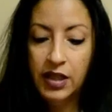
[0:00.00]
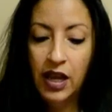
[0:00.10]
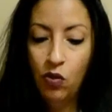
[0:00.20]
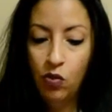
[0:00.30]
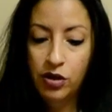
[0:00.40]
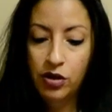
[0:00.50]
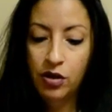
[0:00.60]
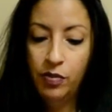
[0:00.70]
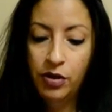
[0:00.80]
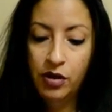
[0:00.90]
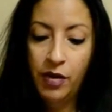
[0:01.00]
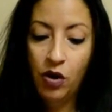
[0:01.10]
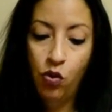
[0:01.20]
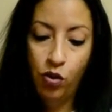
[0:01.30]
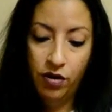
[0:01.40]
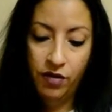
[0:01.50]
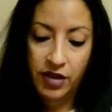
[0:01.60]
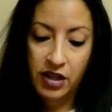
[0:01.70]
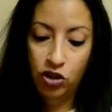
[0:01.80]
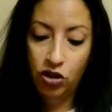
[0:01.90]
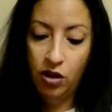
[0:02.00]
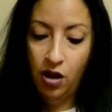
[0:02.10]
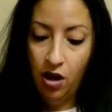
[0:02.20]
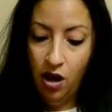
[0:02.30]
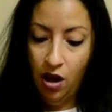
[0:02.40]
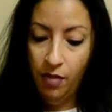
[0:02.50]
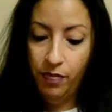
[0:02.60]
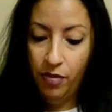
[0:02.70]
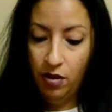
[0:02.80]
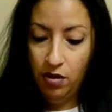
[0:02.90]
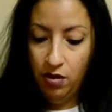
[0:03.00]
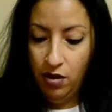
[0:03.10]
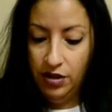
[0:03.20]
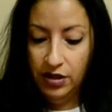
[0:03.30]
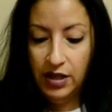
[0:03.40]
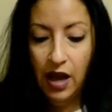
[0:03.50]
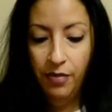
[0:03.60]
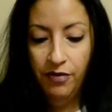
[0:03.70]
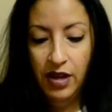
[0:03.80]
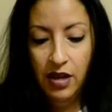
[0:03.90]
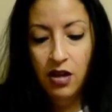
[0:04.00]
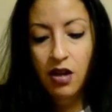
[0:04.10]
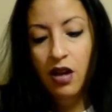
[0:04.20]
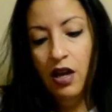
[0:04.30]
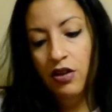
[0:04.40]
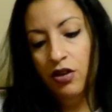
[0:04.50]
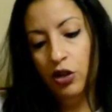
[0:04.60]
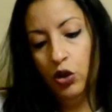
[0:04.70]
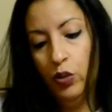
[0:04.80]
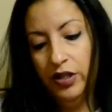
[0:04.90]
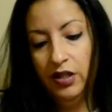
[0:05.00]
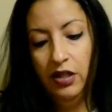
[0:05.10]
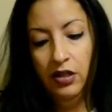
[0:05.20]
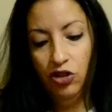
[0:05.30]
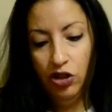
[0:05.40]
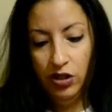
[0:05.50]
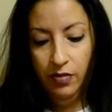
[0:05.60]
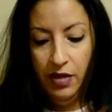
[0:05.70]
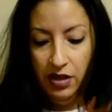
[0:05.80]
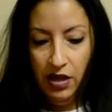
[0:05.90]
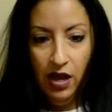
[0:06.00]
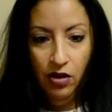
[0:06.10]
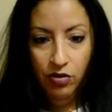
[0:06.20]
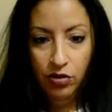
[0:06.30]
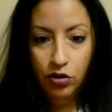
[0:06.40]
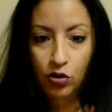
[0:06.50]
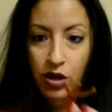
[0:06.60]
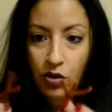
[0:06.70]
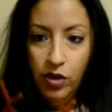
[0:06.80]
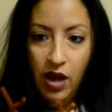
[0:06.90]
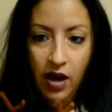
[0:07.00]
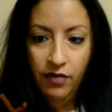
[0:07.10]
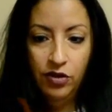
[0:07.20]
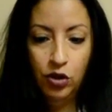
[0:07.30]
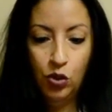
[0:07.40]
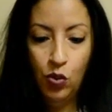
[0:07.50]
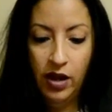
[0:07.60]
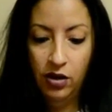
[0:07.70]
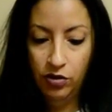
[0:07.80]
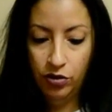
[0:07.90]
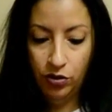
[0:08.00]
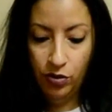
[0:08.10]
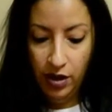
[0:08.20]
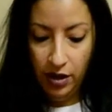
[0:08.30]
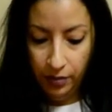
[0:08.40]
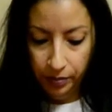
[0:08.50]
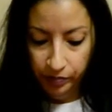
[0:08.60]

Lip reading: to take one, you're going to put it about 1/4 of an inch up on the top of it, and you're going to twist it just to make the antlers. So here we have the 2 antlers, okay?